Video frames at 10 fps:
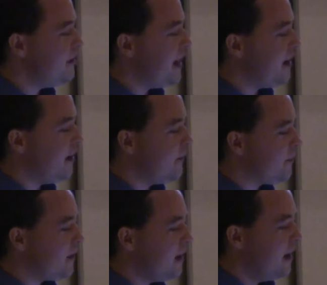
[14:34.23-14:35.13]
data
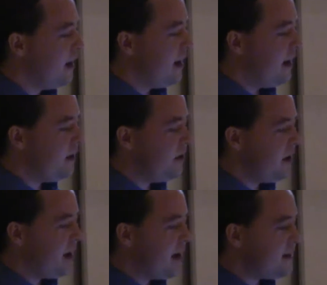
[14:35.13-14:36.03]
and
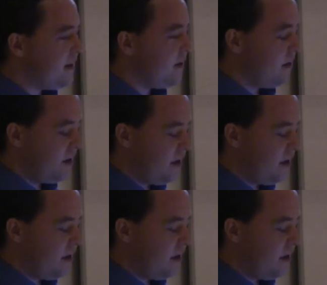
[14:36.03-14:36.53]
utilize it